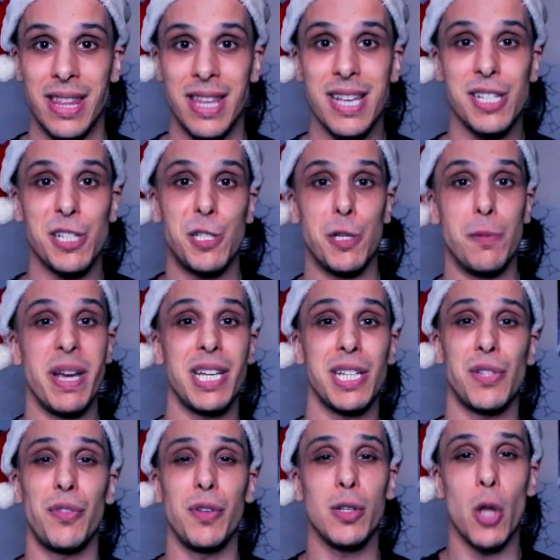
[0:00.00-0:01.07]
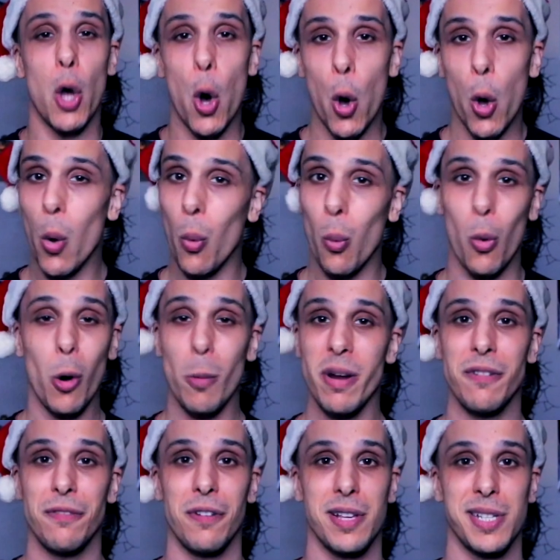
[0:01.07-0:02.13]
this to make us feel all warm
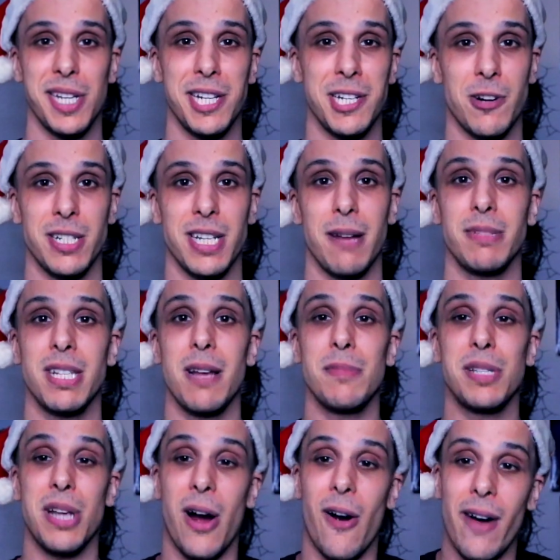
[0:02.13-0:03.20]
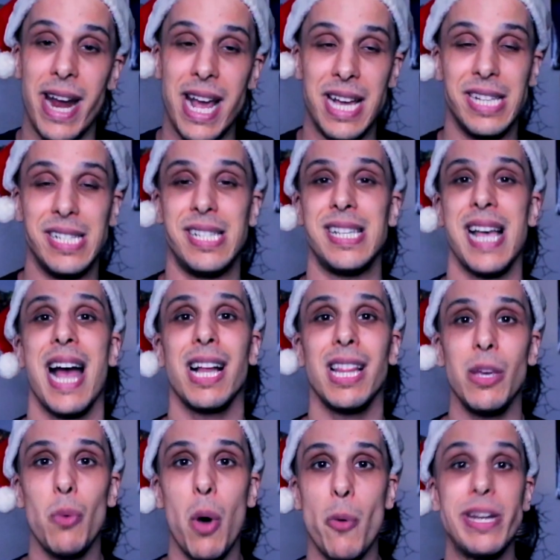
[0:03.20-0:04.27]
and fuzzy in our tumtums are exactly
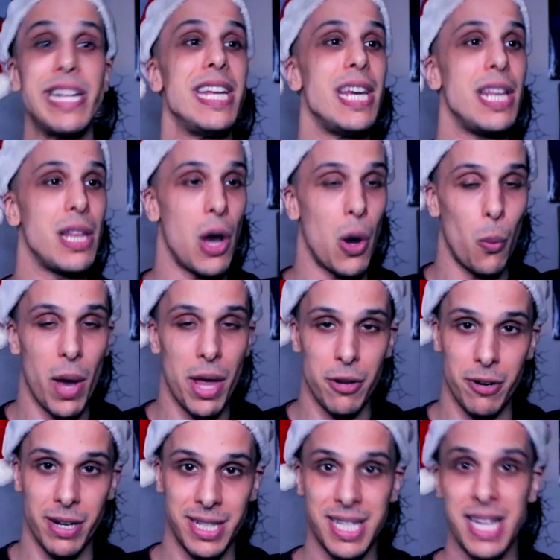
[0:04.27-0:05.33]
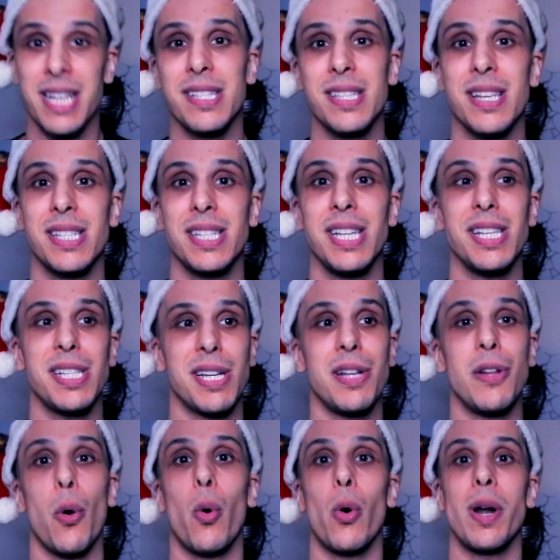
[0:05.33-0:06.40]
what we need, whether it is the season
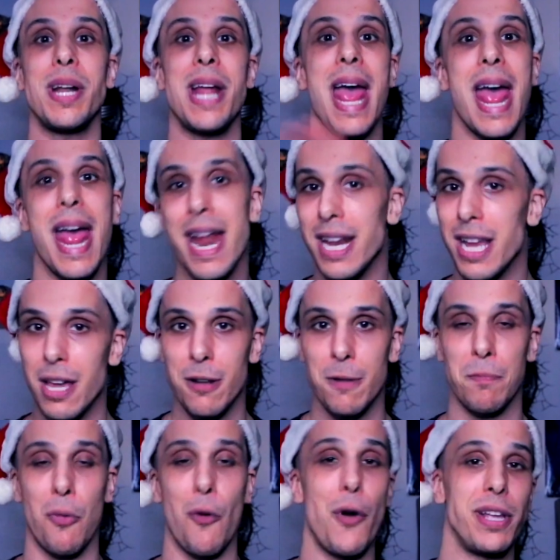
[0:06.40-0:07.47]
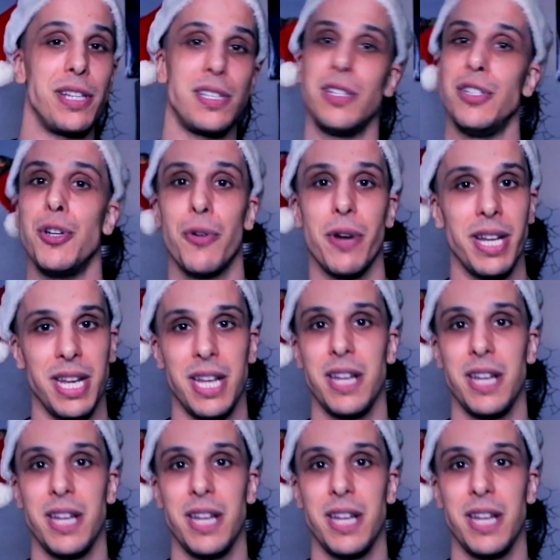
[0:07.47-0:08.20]
or at any other point during the